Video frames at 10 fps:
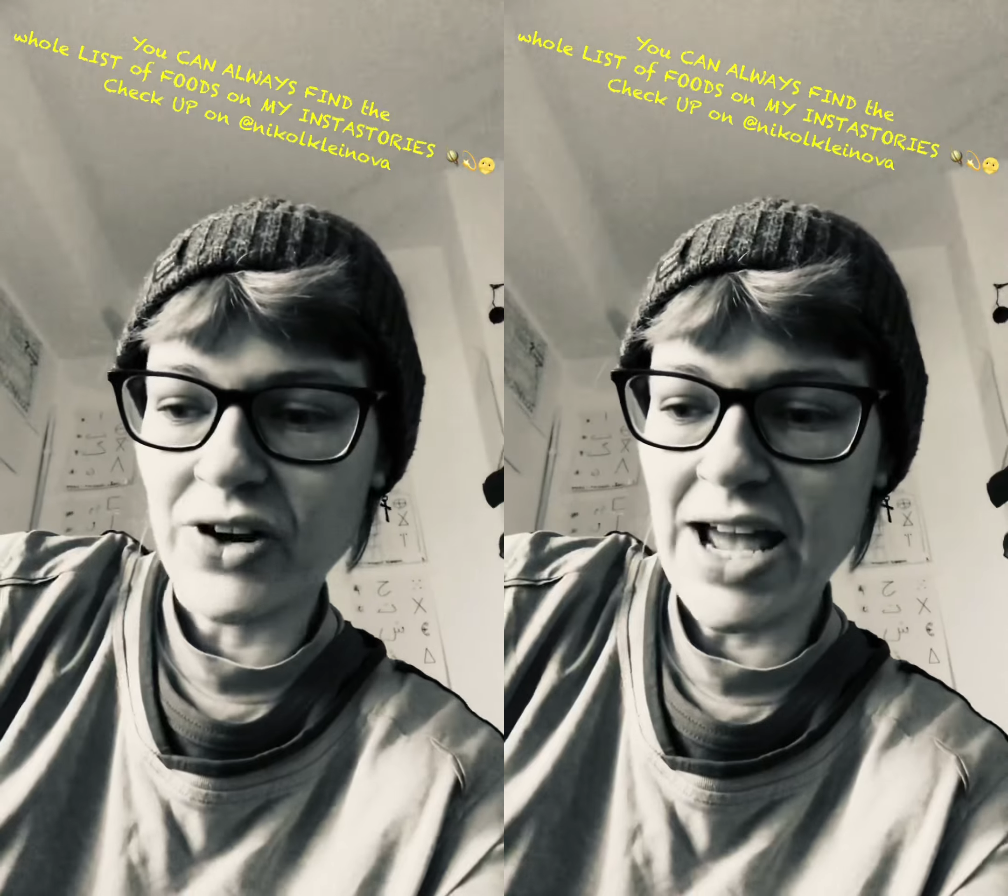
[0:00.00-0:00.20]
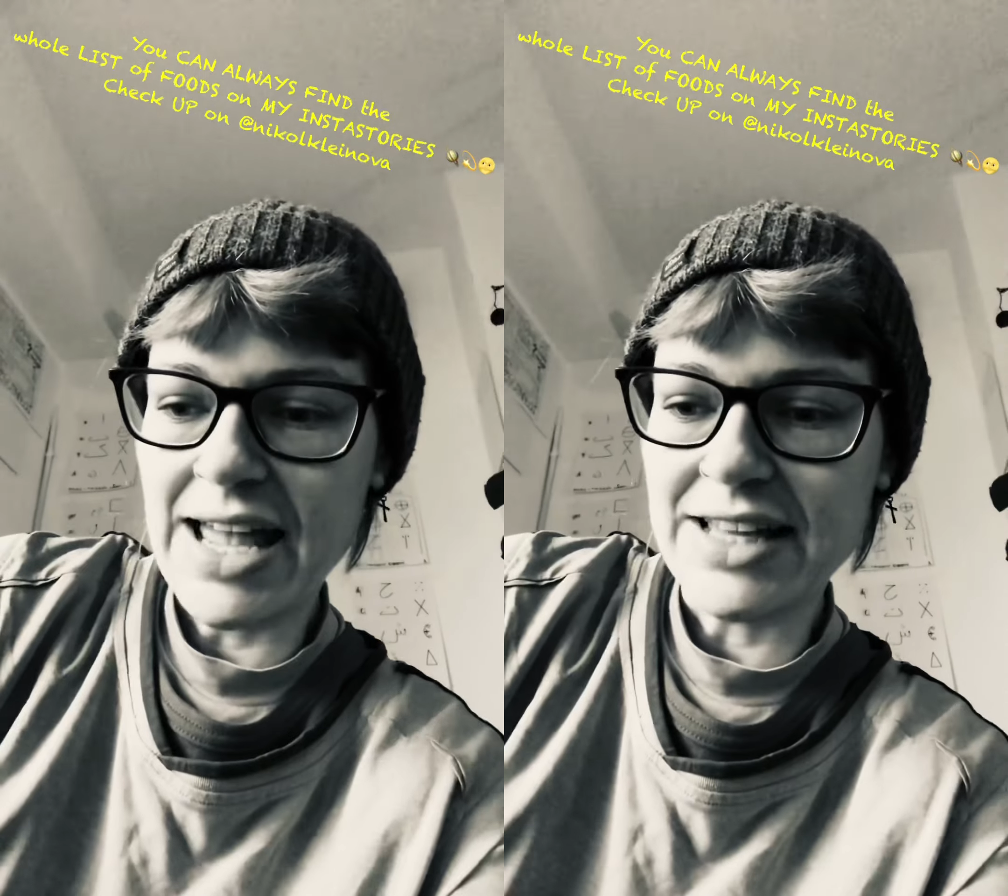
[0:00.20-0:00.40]

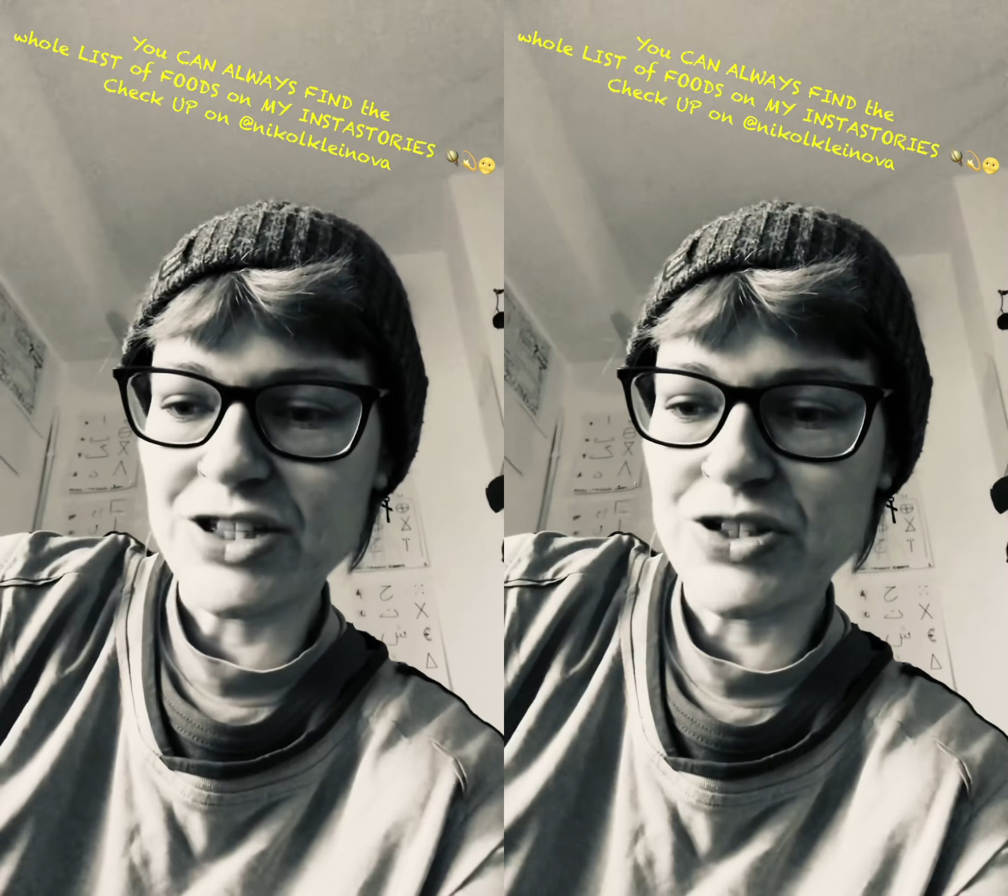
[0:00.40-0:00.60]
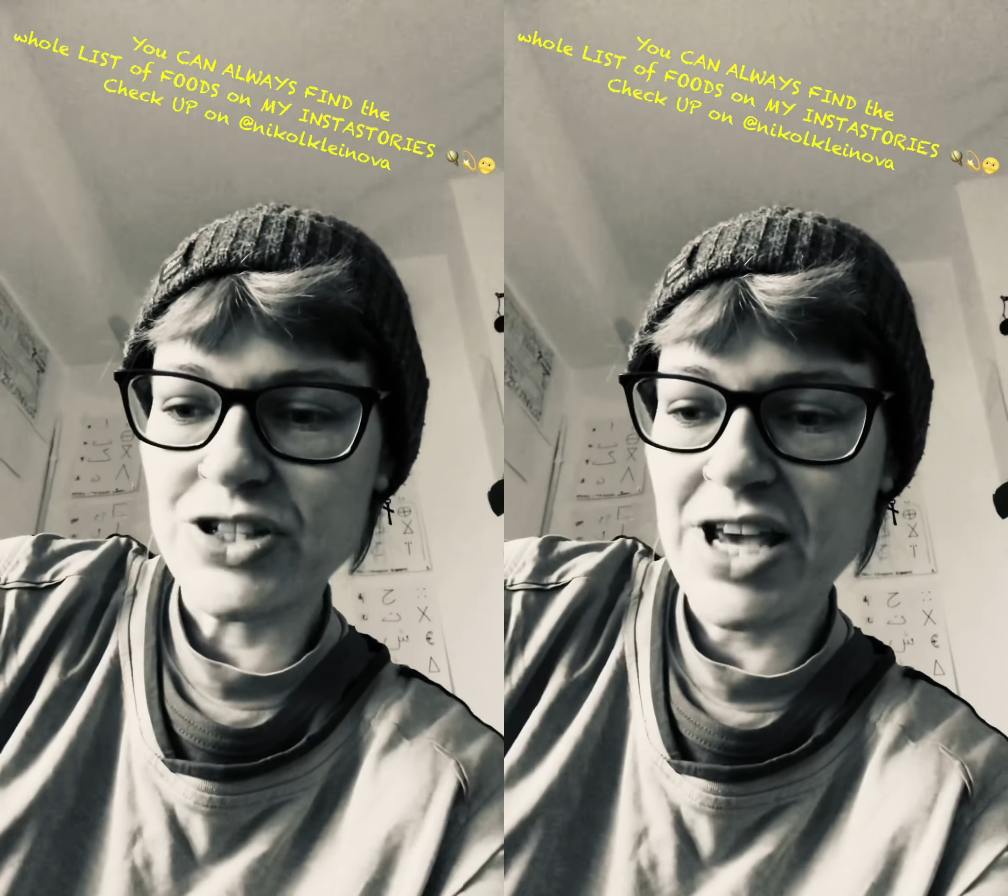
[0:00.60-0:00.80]
and
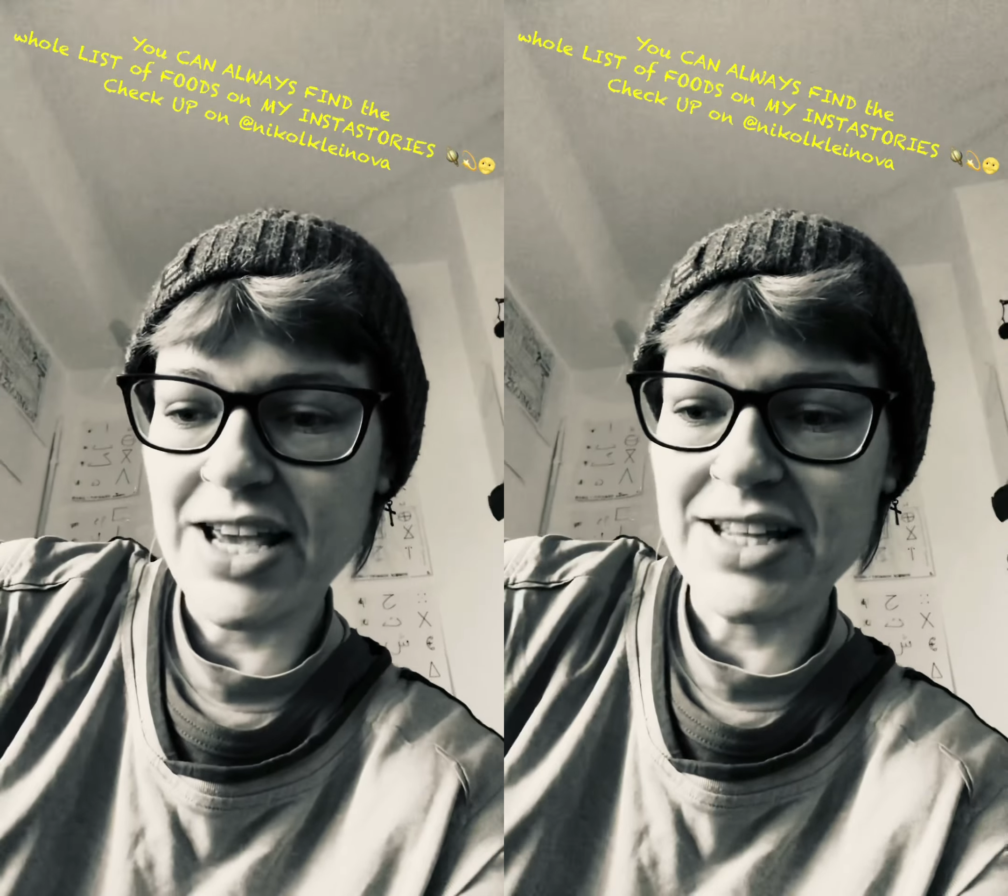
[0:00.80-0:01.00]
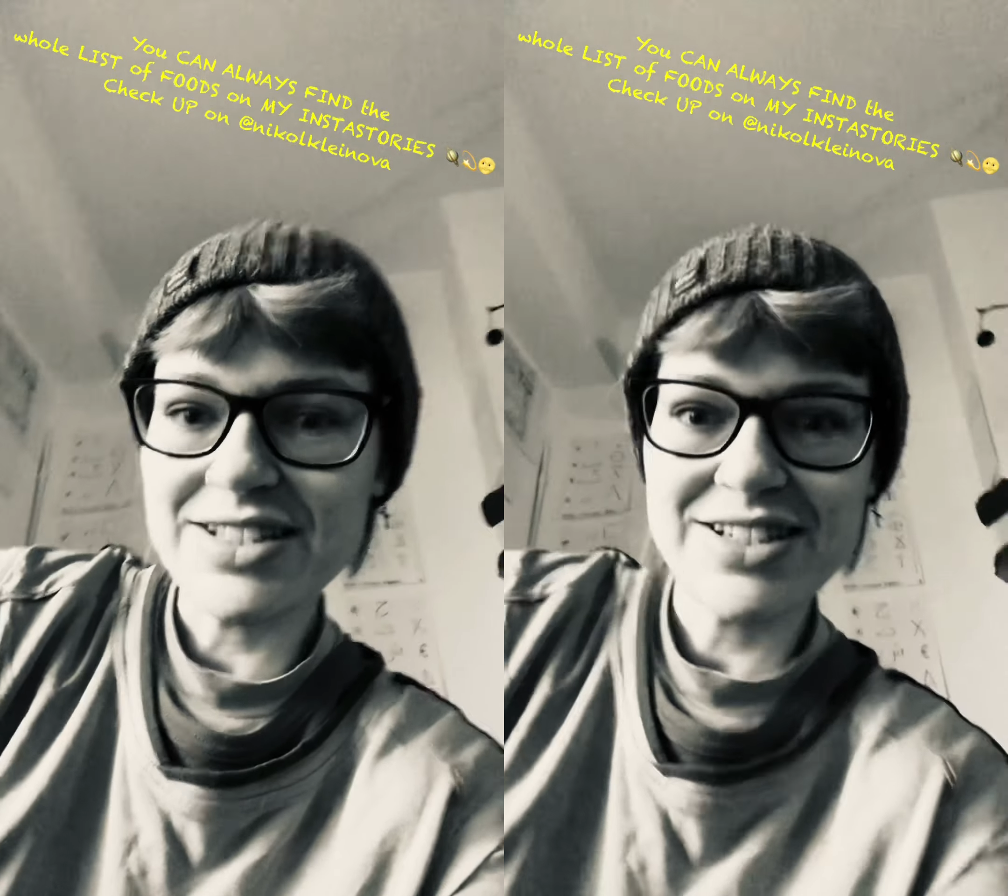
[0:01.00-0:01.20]

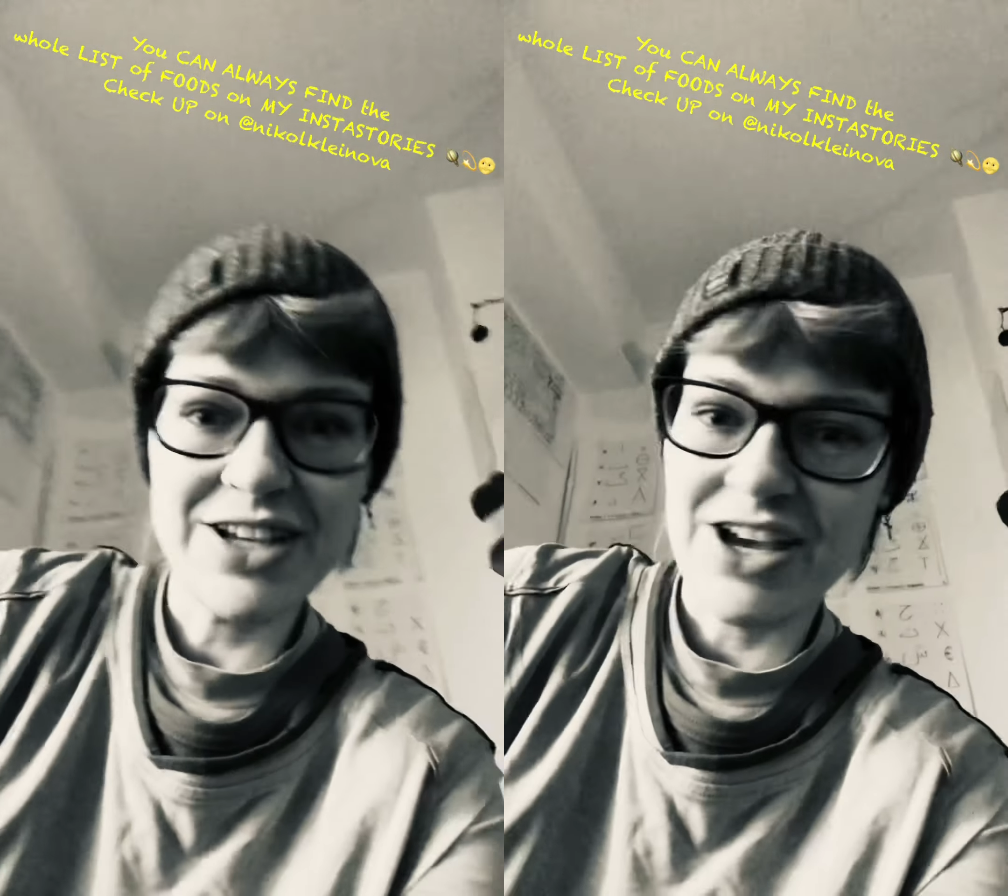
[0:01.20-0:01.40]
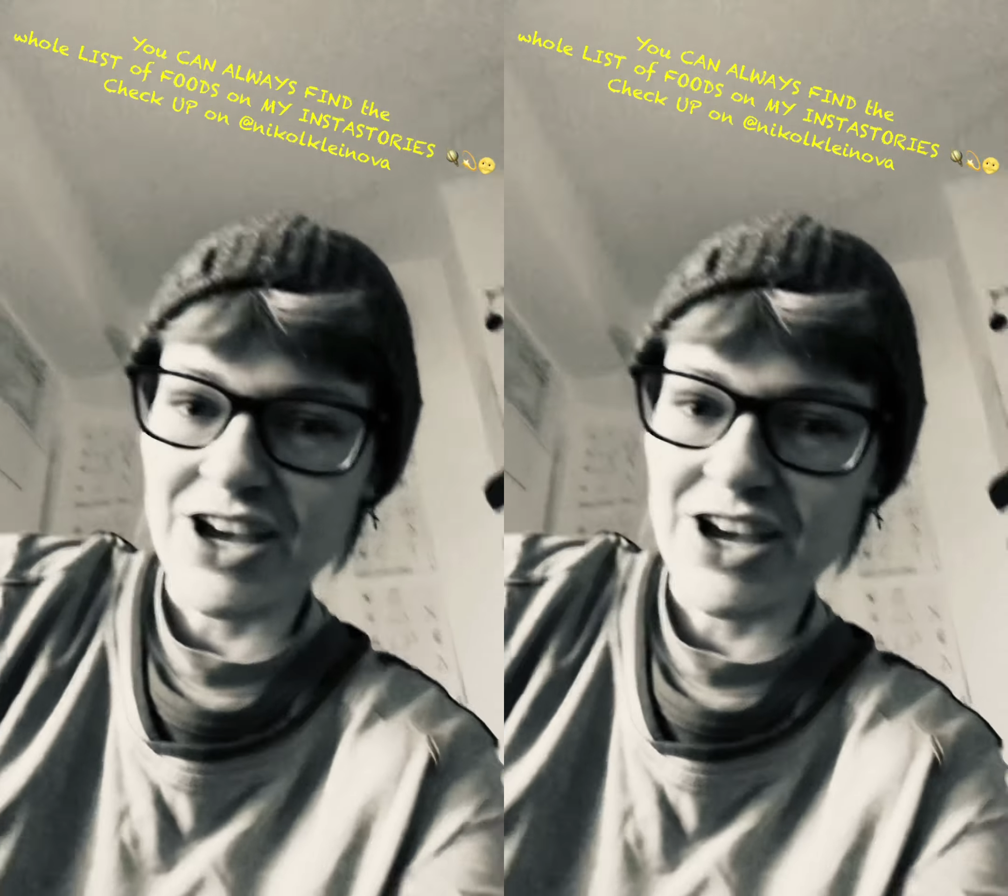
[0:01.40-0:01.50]
today is